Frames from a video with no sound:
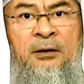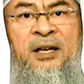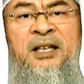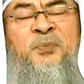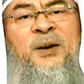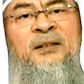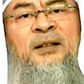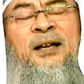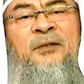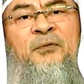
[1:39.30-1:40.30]
they
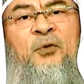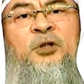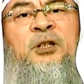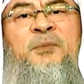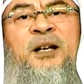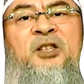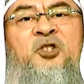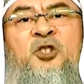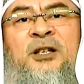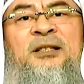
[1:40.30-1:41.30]
spend like 40
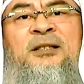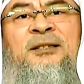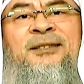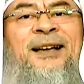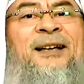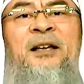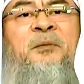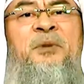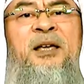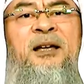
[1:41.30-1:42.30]
minutes just
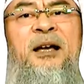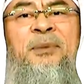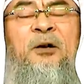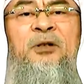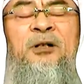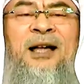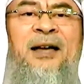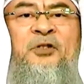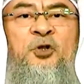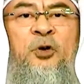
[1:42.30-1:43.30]
telling me about their
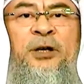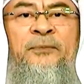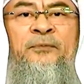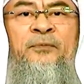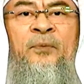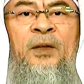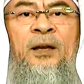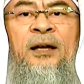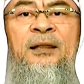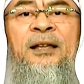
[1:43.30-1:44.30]
life story.
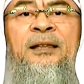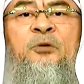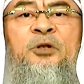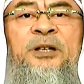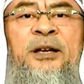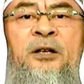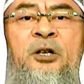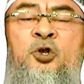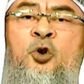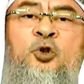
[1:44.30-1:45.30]
And then they would say,
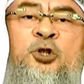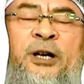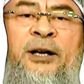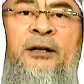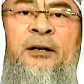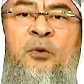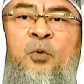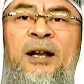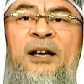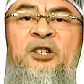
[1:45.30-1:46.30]
so sheikh,
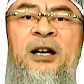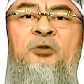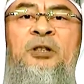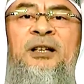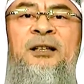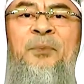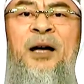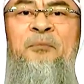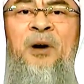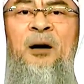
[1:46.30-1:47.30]
when I shouted at
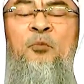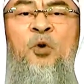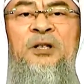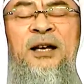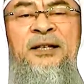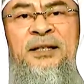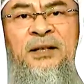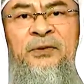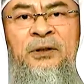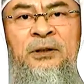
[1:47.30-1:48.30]
my mom, was I
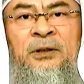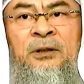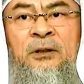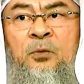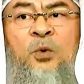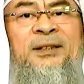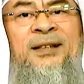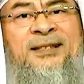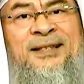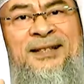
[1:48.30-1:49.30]
sinful? What
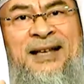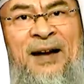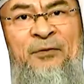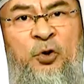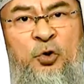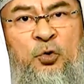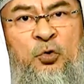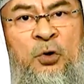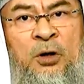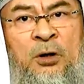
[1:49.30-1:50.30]
does this have to
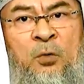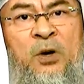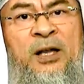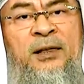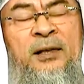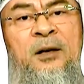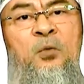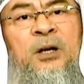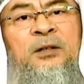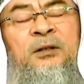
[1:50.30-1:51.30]
do with
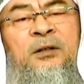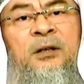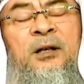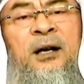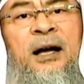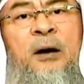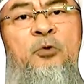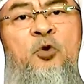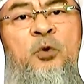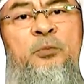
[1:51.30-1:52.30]
what,
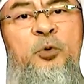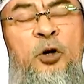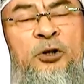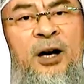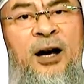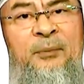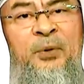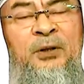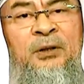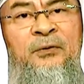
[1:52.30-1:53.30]
how you were brought
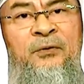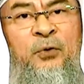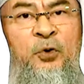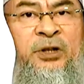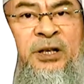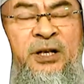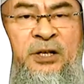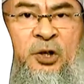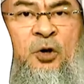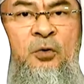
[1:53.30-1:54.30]
up 40
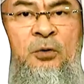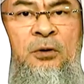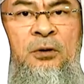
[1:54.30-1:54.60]
years ago?